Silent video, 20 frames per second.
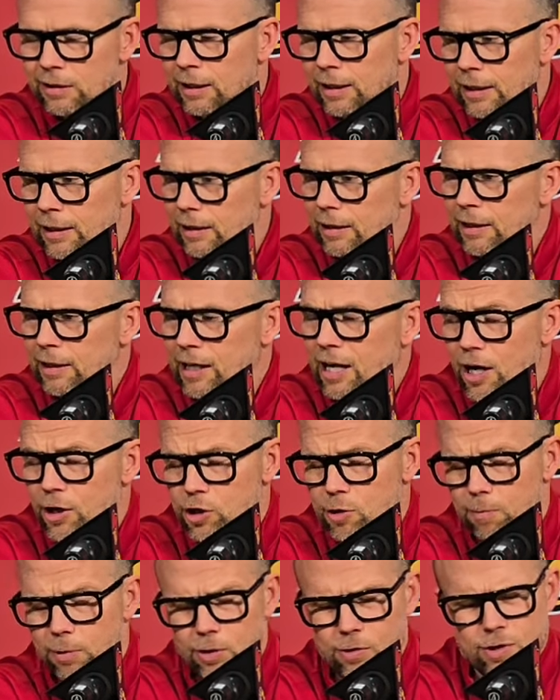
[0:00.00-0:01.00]

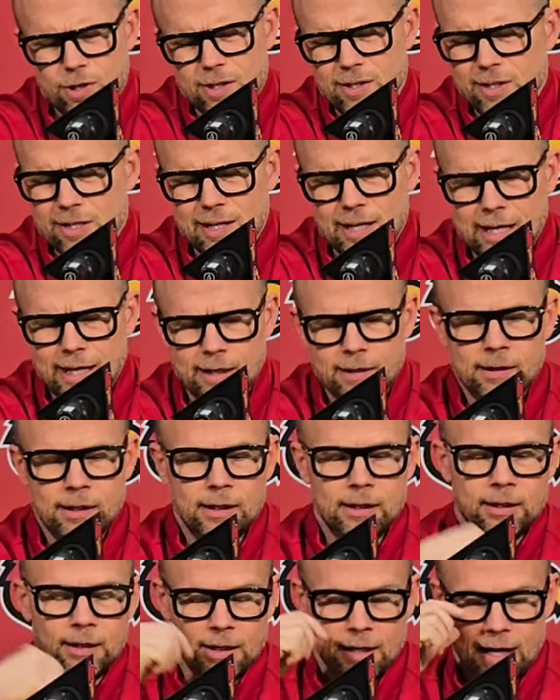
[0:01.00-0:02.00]
contributions, and then
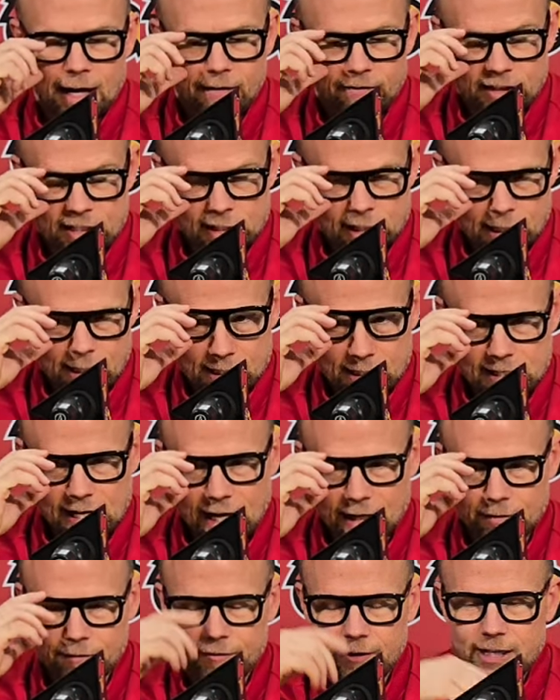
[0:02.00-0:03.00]
obviously the
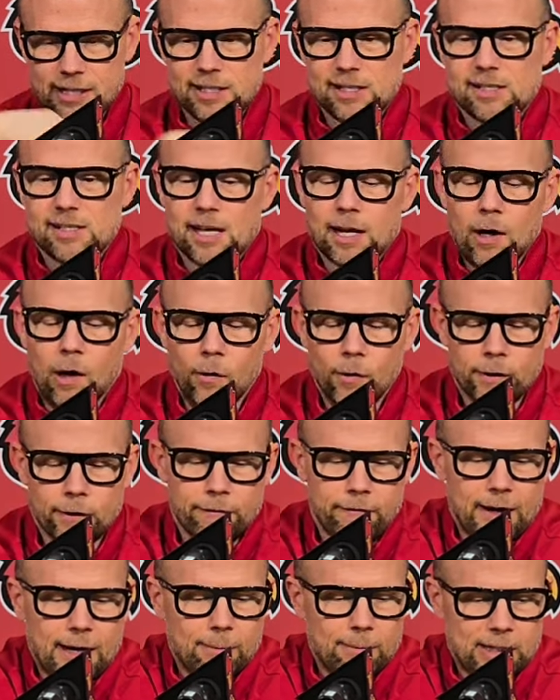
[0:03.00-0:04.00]
sacrifices that all
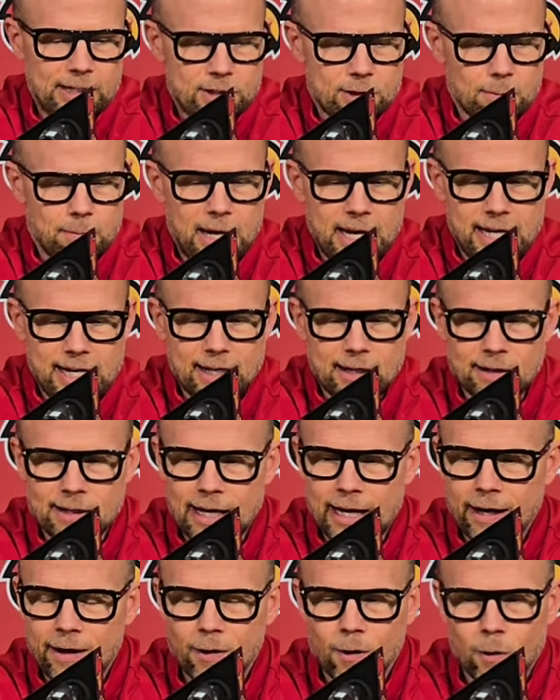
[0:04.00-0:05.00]
their families are
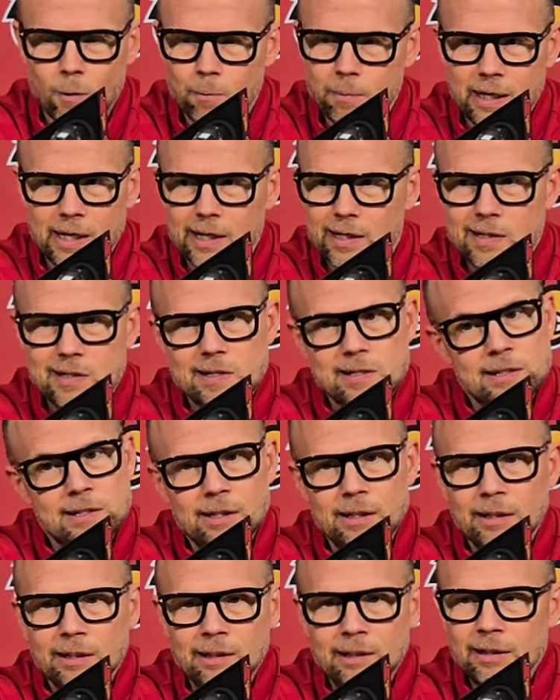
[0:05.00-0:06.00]
making at home, because
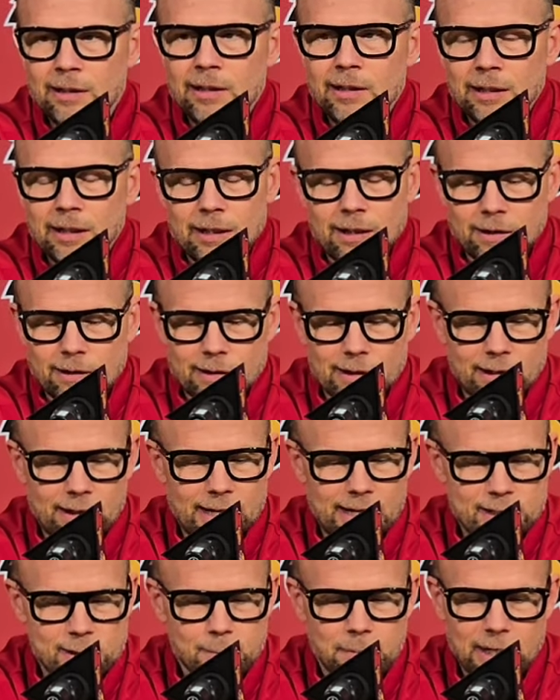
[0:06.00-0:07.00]

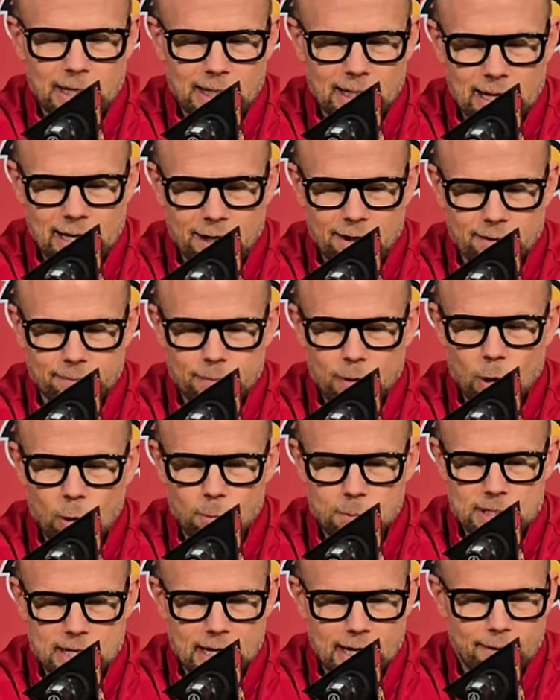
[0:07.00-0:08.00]
there hasn't been a lot of
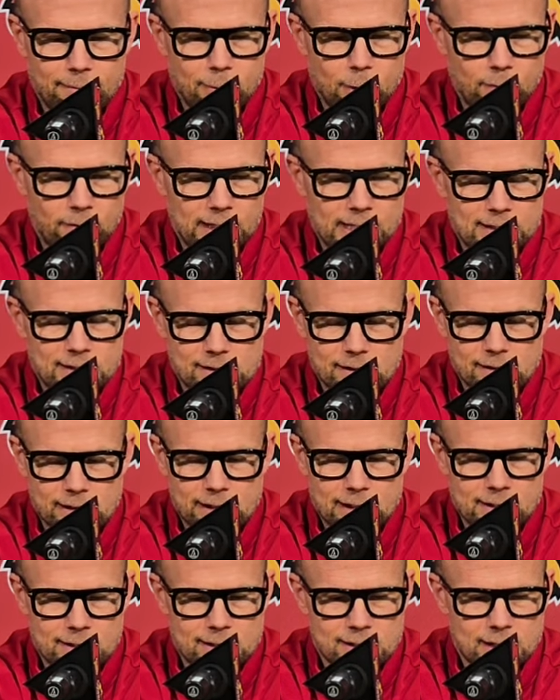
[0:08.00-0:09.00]
home time over
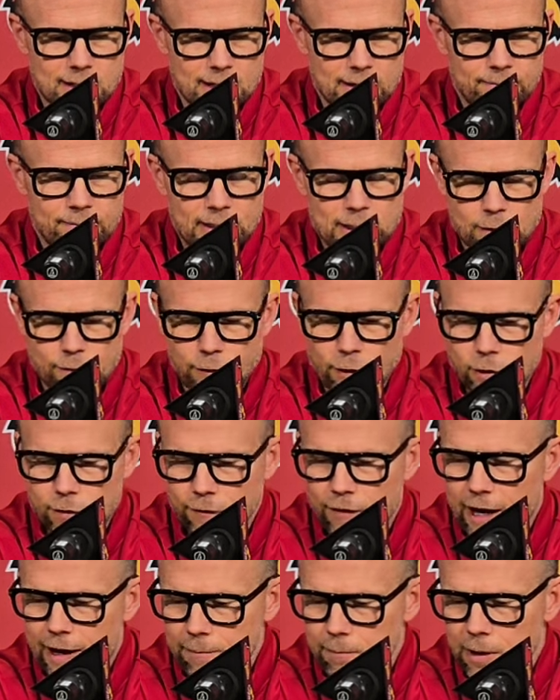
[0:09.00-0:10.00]
these
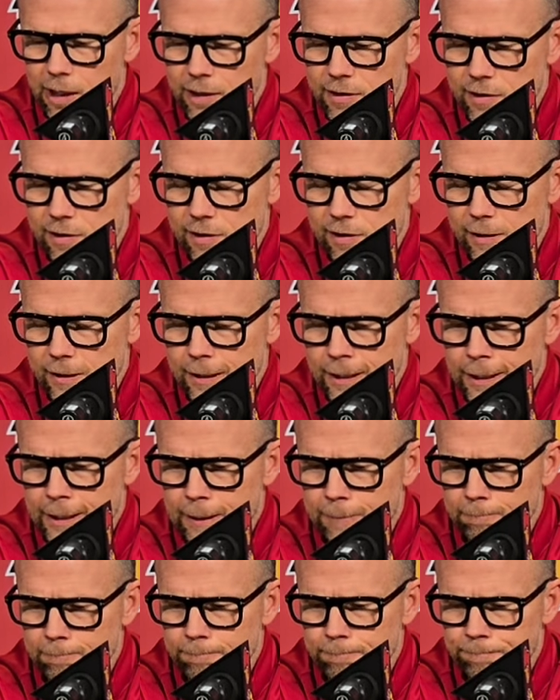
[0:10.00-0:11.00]
first 5 months.
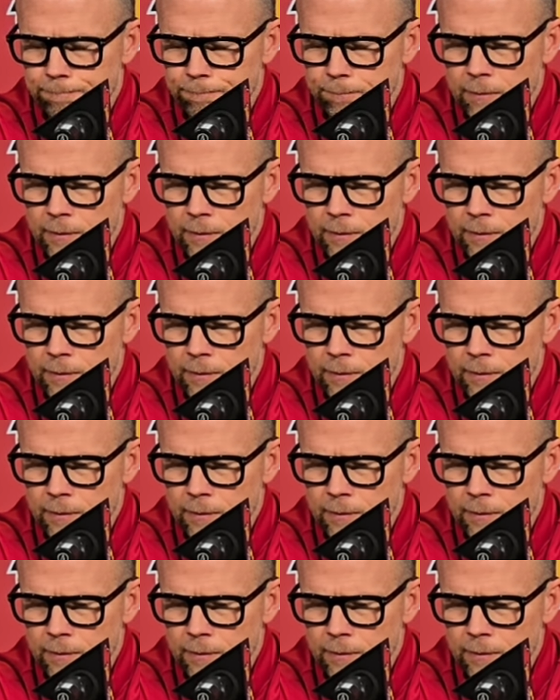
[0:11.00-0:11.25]
I